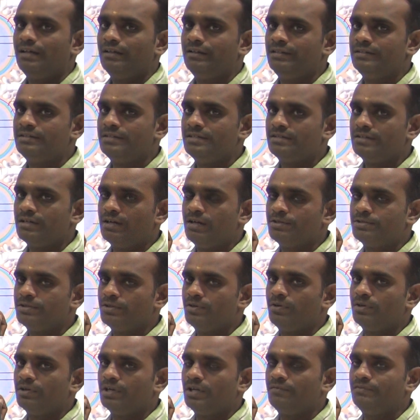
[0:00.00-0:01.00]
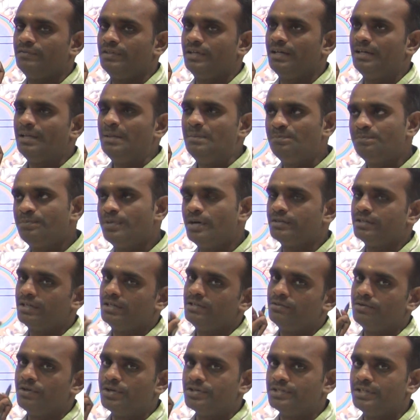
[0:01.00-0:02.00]
this is also one of the
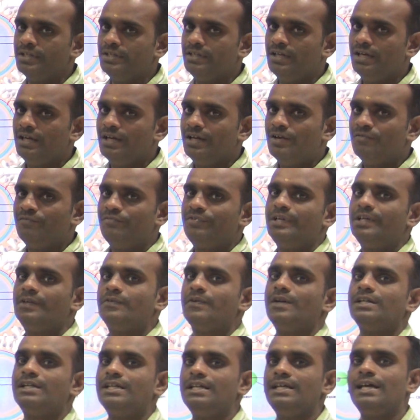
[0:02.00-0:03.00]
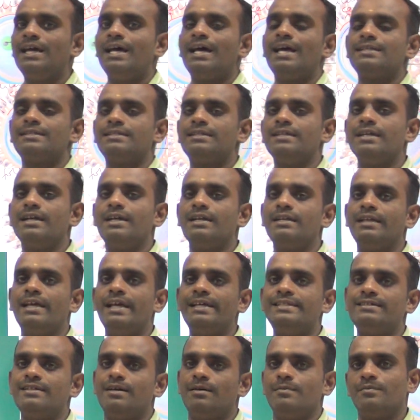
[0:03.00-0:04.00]
important question frequently asking in
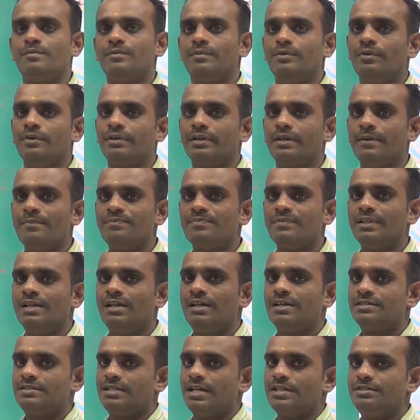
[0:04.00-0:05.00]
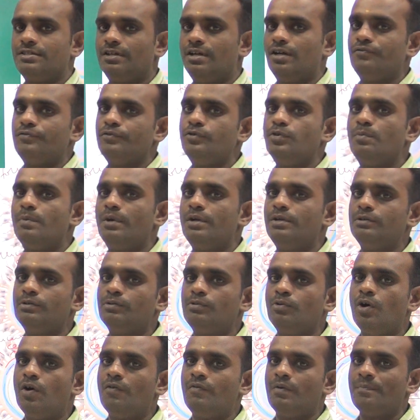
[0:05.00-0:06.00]
exam. Okay, structure of human
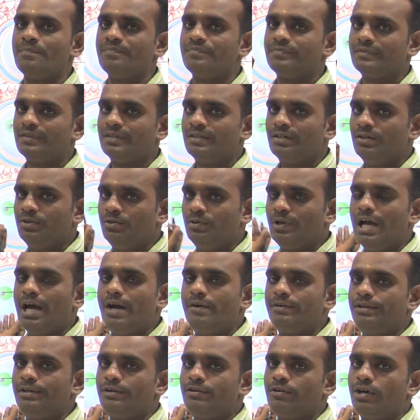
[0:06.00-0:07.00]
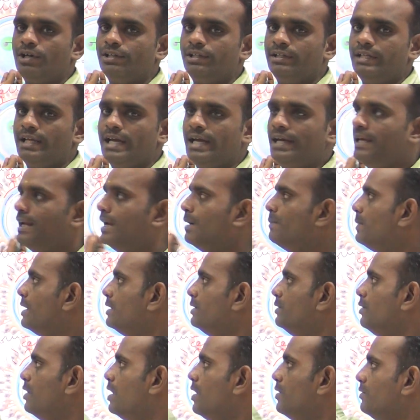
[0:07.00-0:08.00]
ovum. You have to draw the diagram and
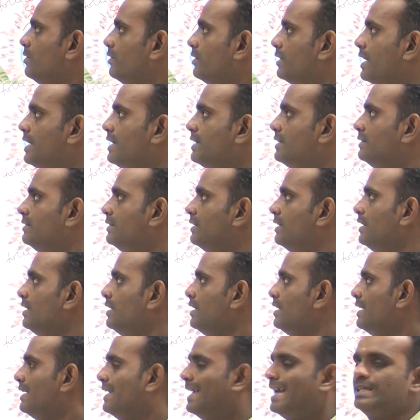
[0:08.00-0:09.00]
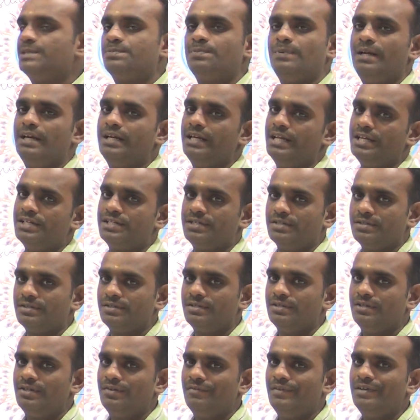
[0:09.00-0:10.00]
you have to write the explanation.
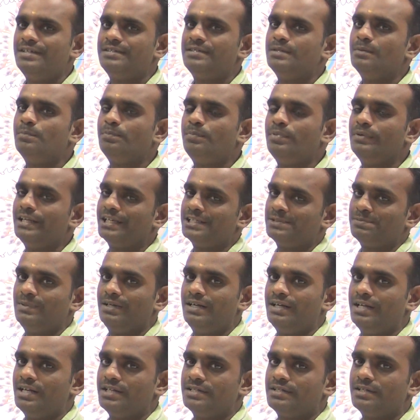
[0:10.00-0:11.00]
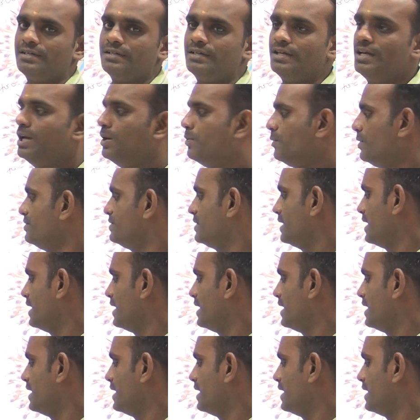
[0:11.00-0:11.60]
Very simple explanation. Once